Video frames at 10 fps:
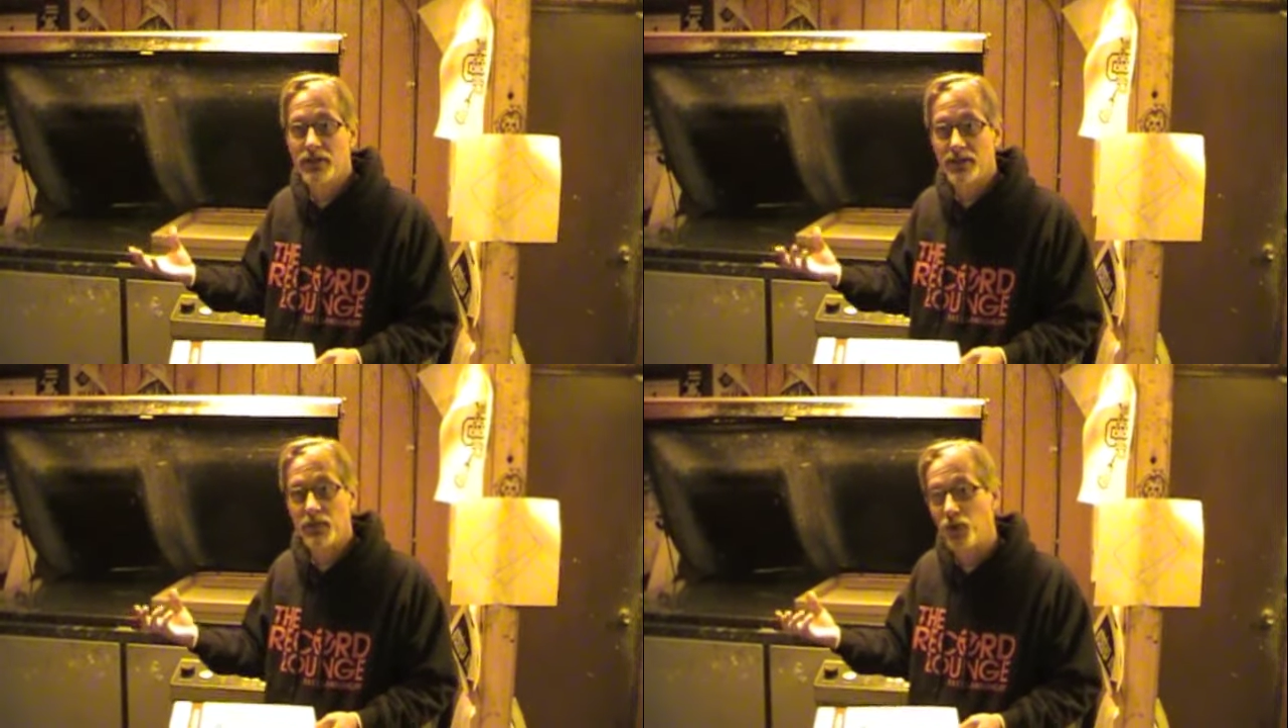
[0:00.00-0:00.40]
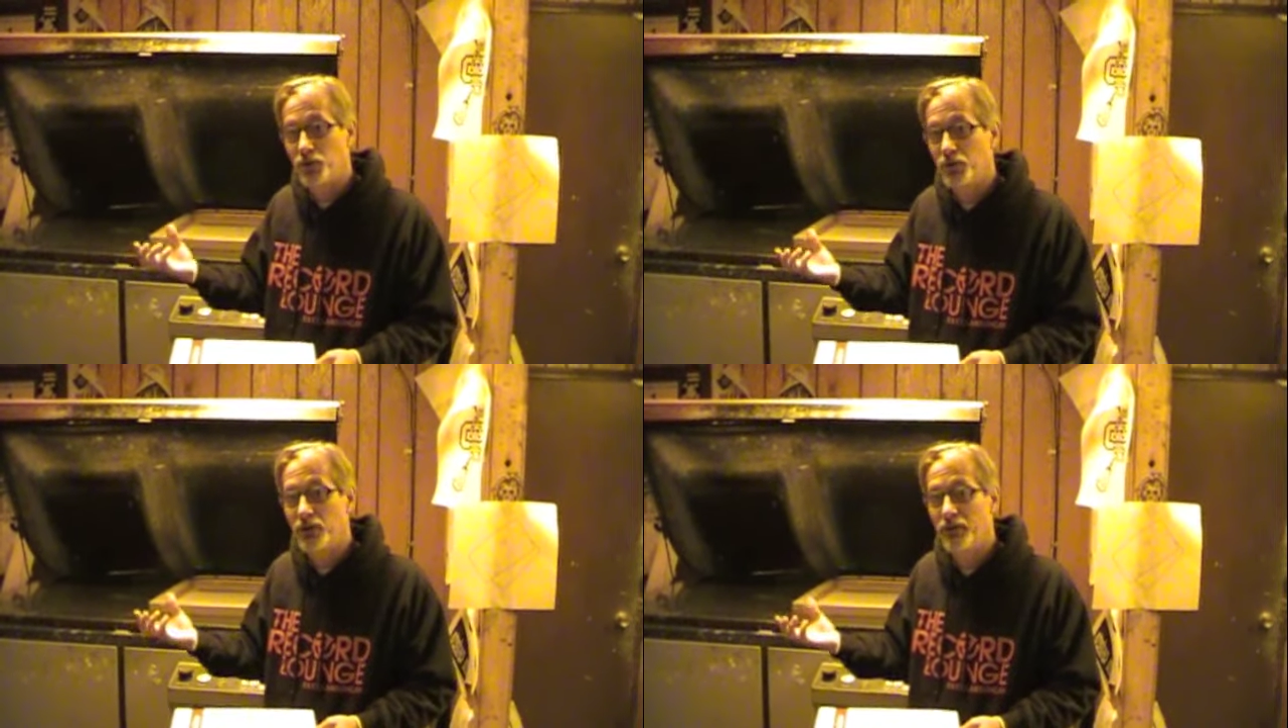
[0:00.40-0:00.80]

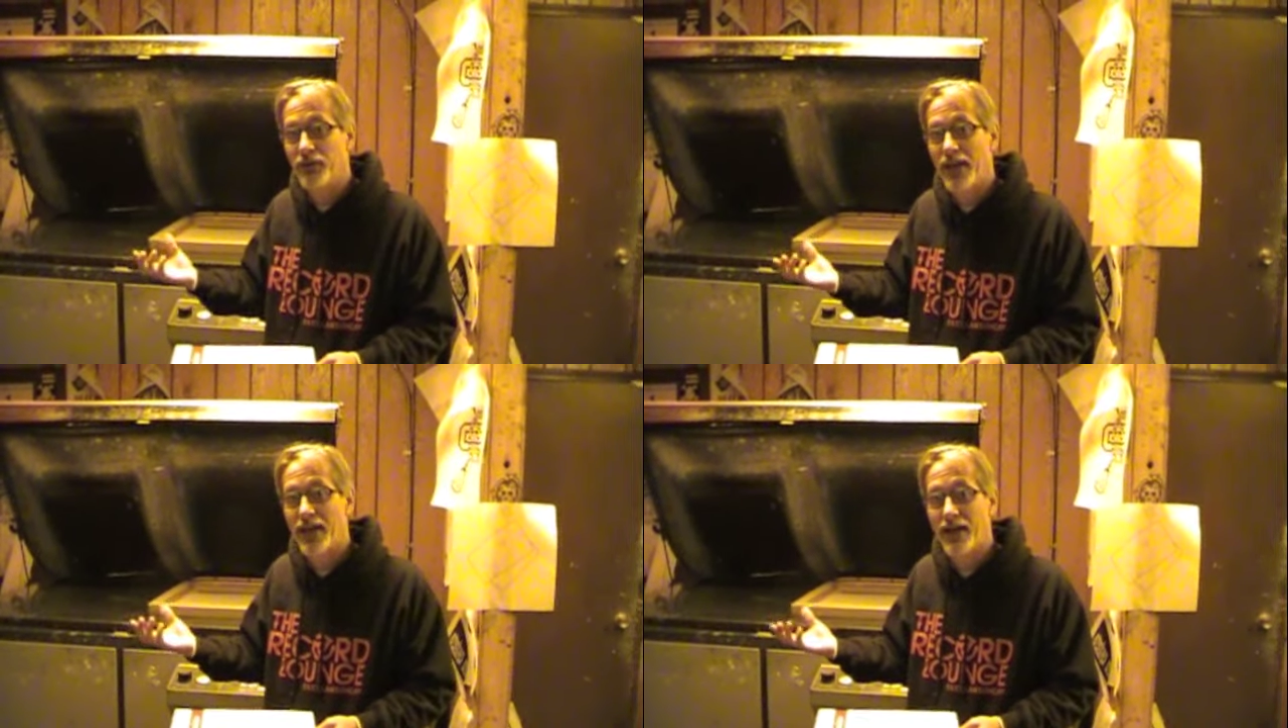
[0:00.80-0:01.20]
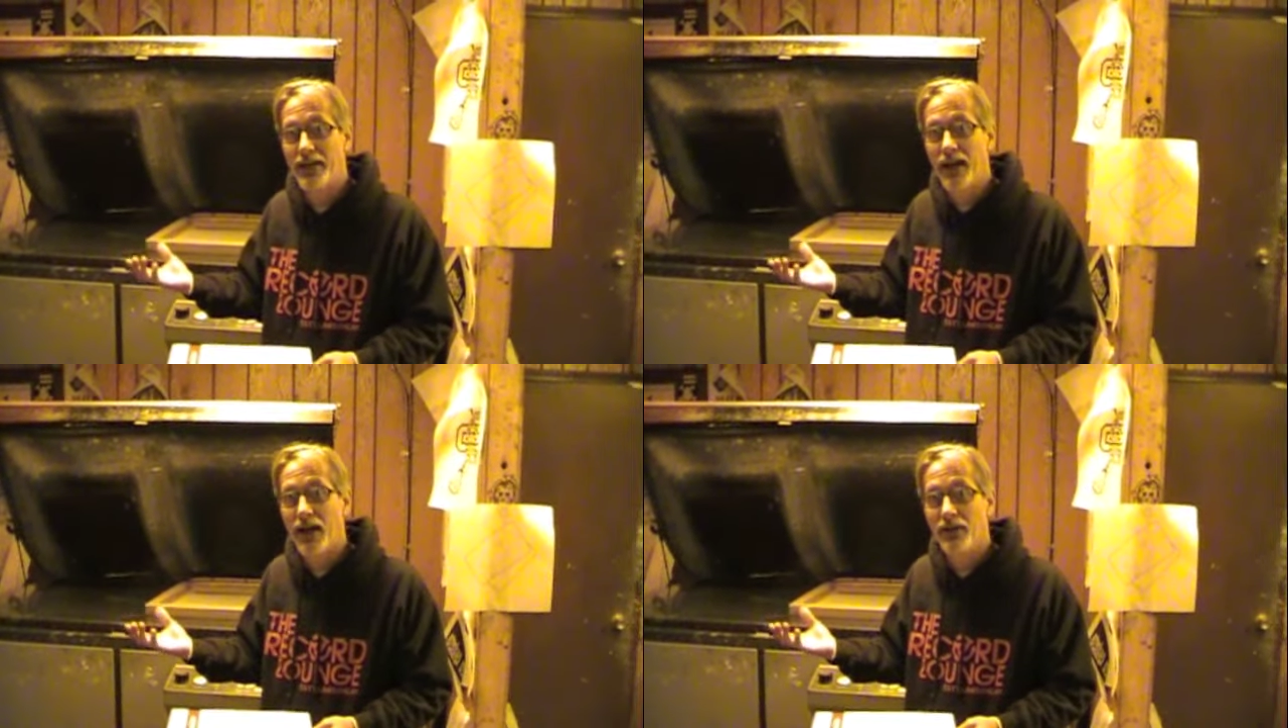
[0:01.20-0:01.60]
exposure unit for that
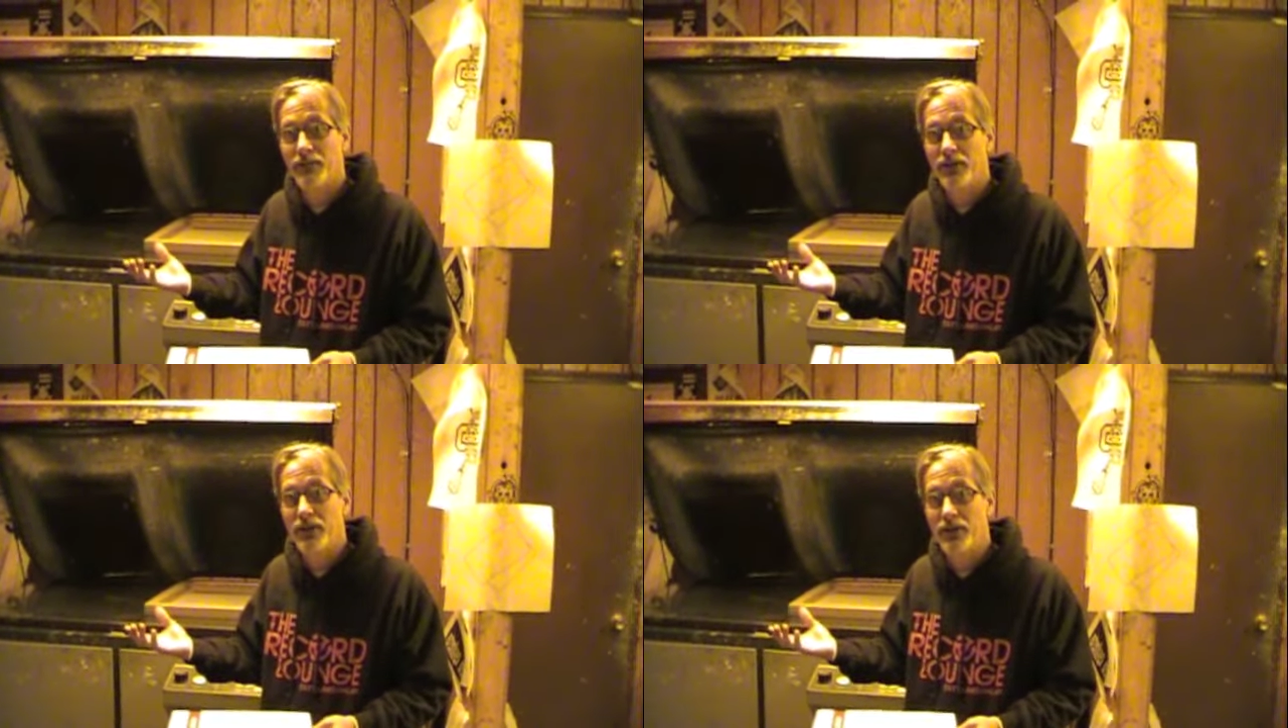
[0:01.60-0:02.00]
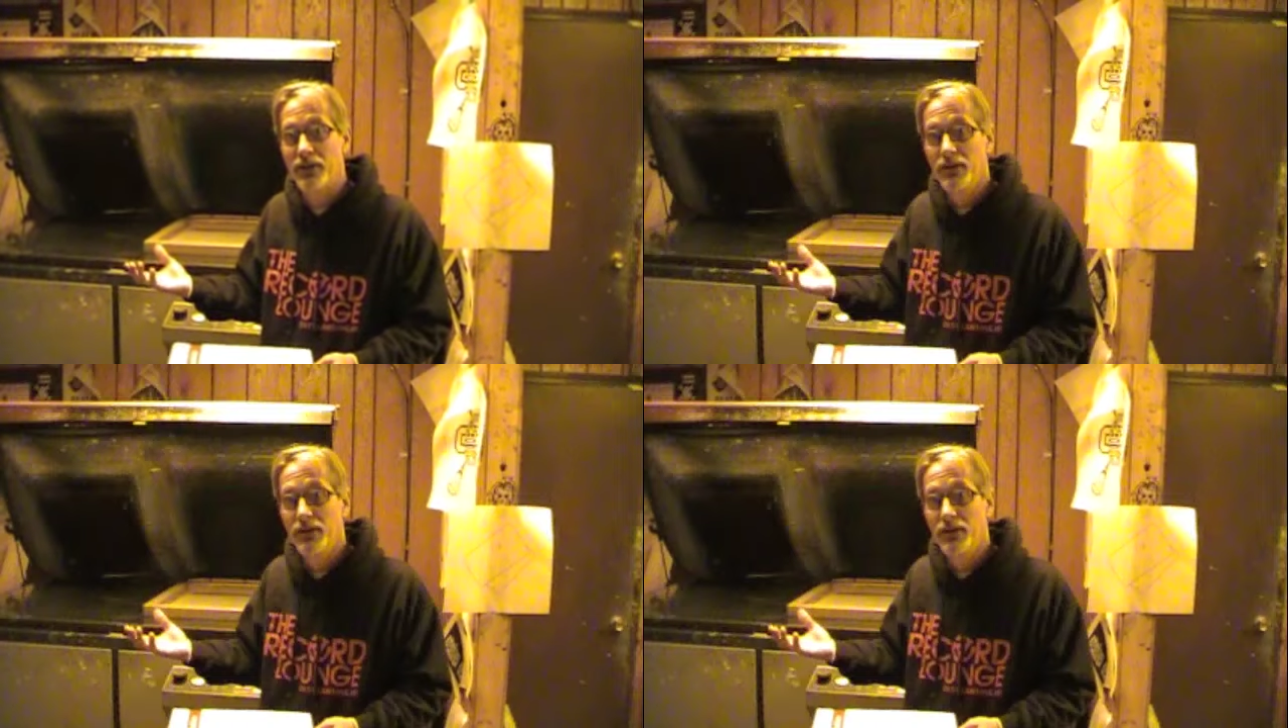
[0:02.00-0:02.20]
kind of dollar figure.